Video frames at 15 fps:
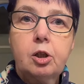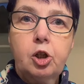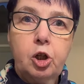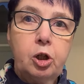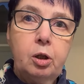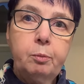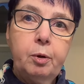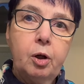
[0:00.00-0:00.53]

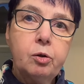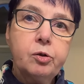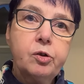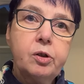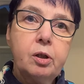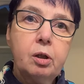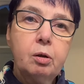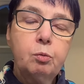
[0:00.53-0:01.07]
colour
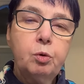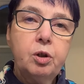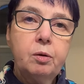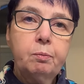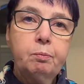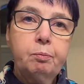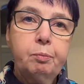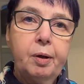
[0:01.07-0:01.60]
blocked with
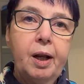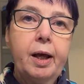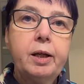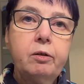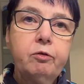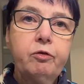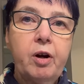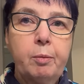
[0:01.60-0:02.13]
plain
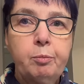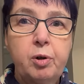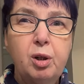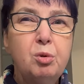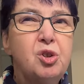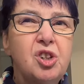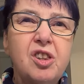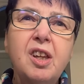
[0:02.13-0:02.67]
fabric,
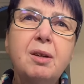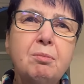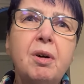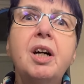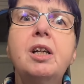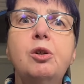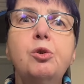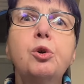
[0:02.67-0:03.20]
which I think
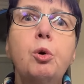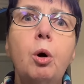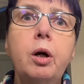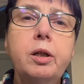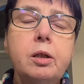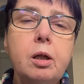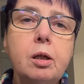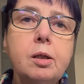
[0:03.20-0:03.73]
might look
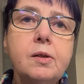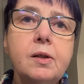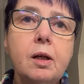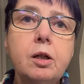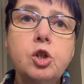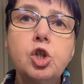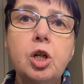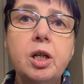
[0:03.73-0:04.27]
quite nice
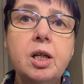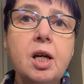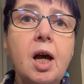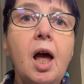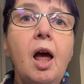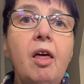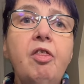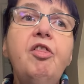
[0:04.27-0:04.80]
actually,
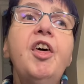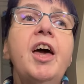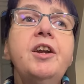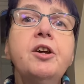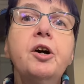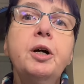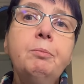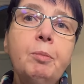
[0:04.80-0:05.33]
then
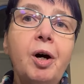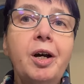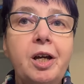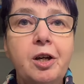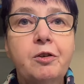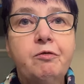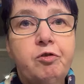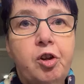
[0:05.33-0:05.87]
I might
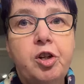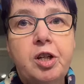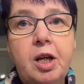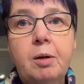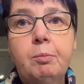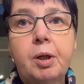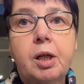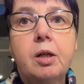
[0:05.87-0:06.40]
have done
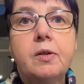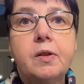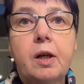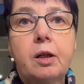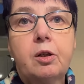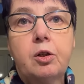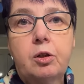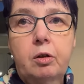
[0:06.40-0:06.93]
it, because I
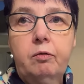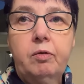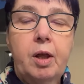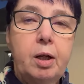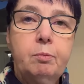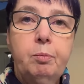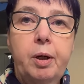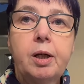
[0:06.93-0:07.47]
could have
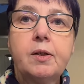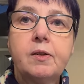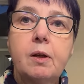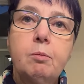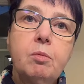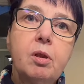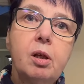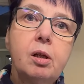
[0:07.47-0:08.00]
then picked
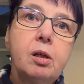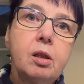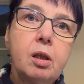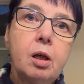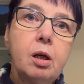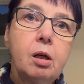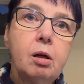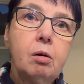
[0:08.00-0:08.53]
something
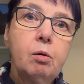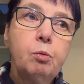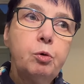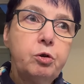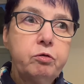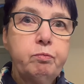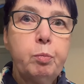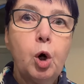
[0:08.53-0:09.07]
that would
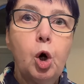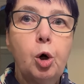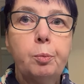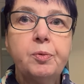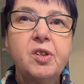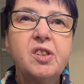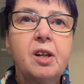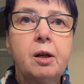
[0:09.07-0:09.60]
have
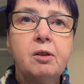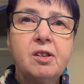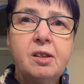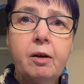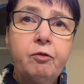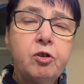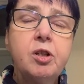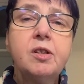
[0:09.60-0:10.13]
popped. So
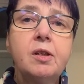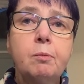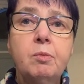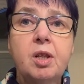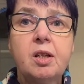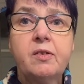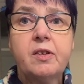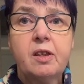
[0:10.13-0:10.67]
definitely
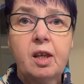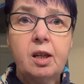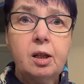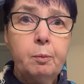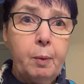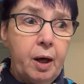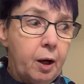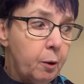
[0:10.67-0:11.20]
something to think
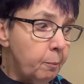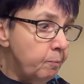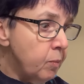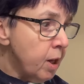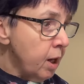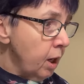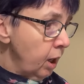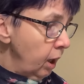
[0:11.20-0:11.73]
about.
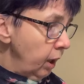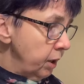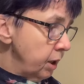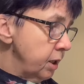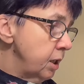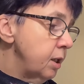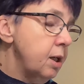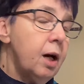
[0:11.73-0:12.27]
And I
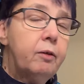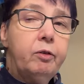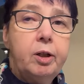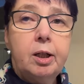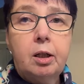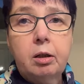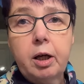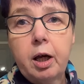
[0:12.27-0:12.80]
did have a
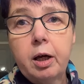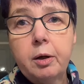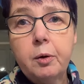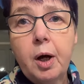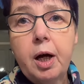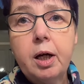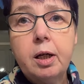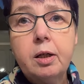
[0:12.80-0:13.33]
little go
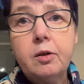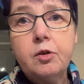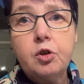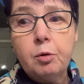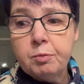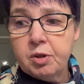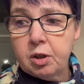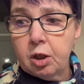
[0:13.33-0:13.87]
at
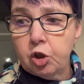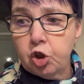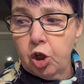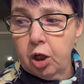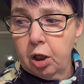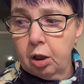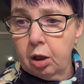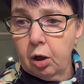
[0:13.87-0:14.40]
top
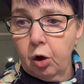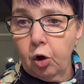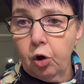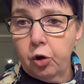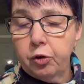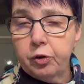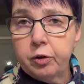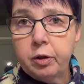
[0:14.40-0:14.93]
stitching
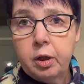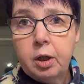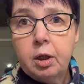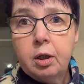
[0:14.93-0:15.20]
on